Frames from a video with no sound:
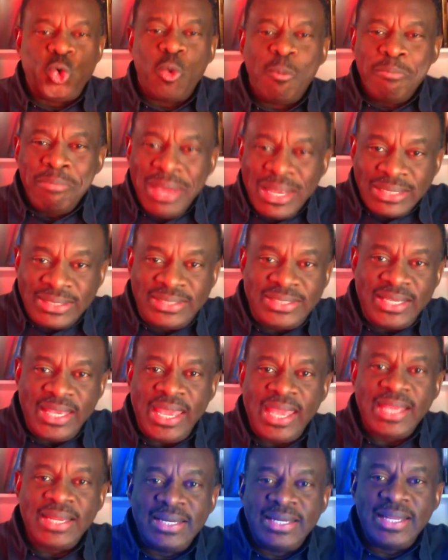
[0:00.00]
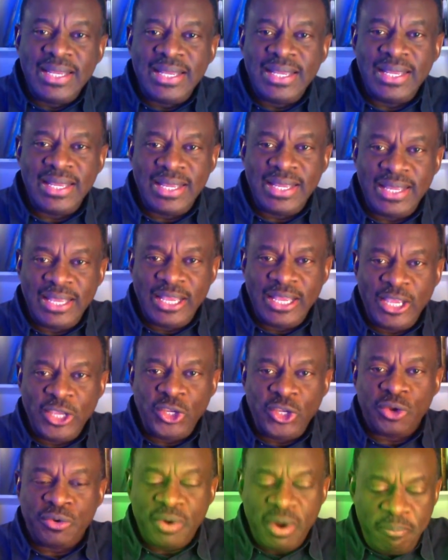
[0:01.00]
to maintain
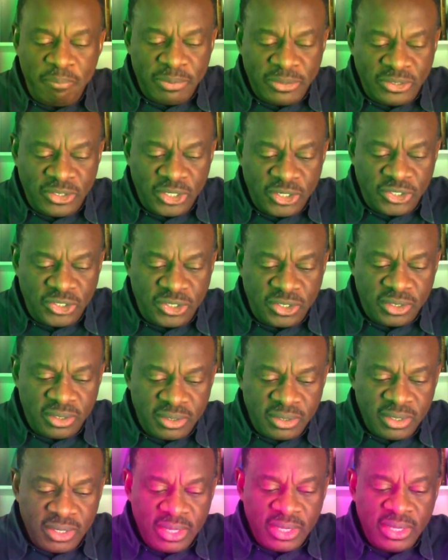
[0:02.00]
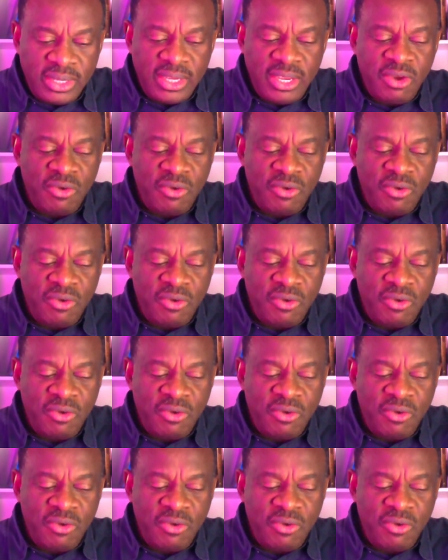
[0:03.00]
your reputation,